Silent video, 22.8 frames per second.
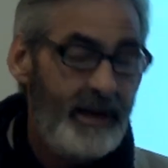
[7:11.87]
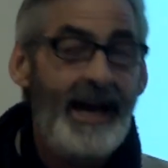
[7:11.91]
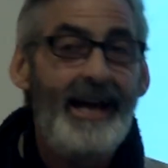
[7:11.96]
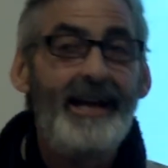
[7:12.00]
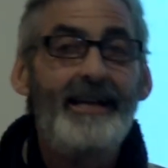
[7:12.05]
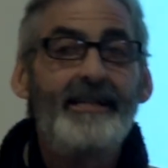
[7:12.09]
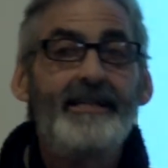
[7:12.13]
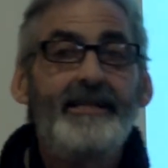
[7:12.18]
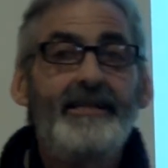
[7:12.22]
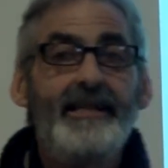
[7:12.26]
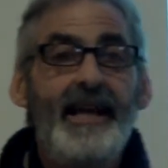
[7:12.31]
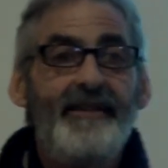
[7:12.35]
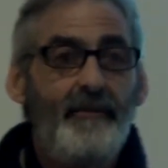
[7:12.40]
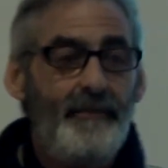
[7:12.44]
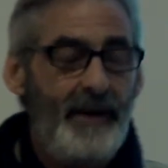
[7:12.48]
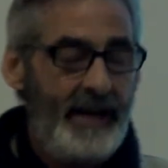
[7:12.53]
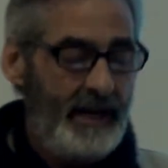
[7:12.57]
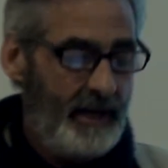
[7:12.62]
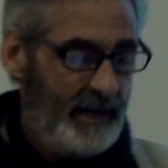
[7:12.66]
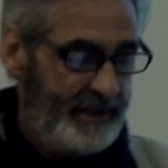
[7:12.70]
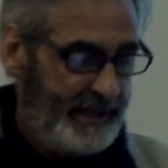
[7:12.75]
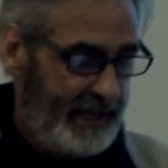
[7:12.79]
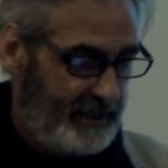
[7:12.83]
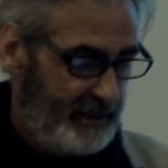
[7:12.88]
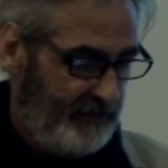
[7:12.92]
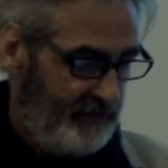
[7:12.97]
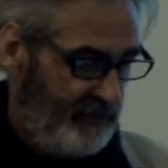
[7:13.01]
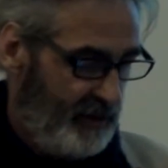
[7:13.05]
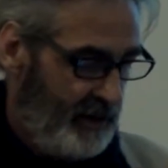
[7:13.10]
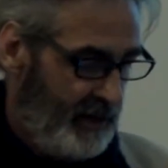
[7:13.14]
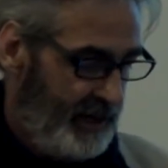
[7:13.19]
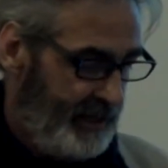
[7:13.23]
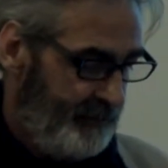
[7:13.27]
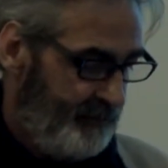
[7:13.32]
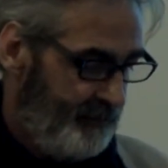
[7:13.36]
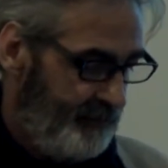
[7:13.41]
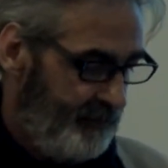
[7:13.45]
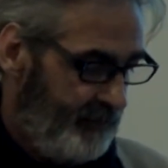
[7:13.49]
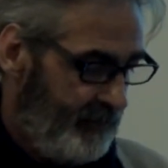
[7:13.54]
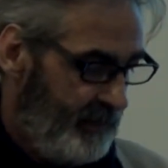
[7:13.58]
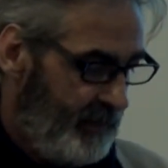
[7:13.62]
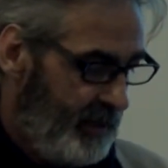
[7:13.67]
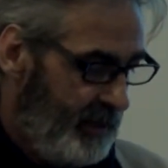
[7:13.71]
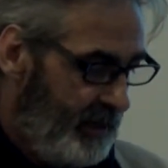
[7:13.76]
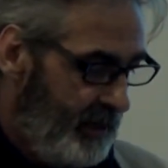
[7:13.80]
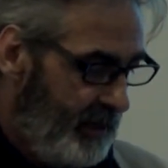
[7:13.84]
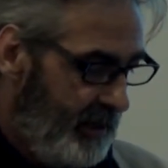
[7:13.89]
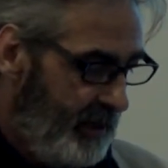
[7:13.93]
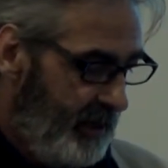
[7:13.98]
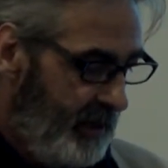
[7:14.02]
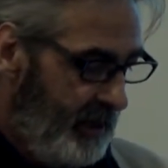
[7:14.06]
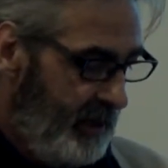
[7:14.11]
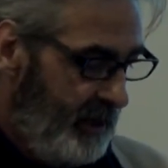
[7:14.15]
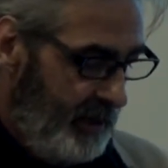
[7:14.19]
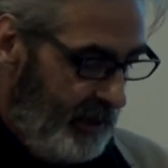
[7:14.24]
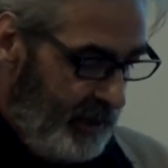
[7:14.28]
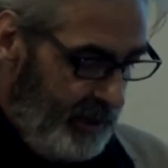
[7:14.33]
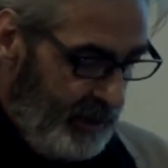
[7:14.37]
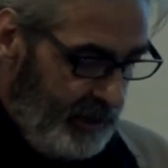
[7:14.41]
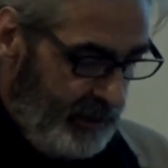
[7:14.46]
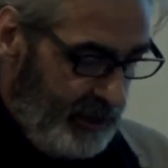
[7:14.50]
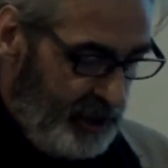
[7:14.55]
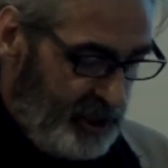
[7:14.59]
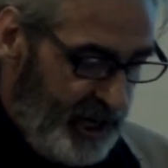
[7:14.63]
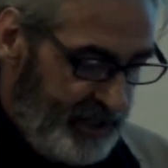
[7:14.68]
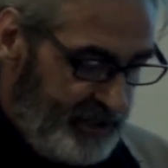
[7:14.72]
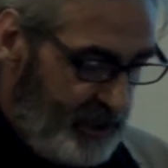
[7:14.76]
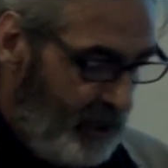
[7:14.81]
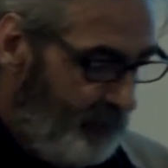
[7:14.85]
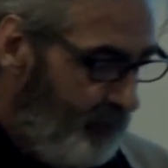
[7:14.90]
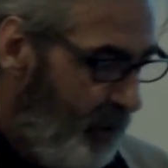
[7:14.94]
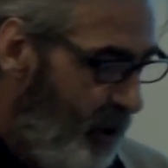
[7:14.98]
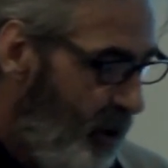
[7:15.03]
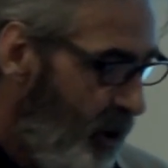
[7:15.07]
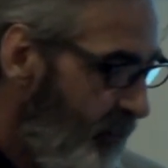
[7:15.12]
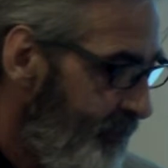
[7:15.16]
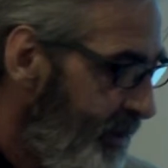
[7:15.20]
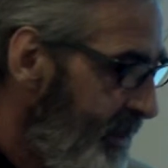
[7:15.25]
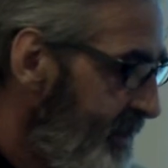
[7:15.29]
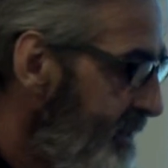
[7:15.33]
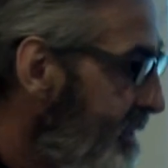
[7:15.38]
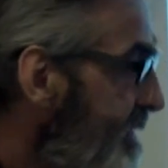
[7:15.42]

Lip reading: and has never been identified. The Chester poem is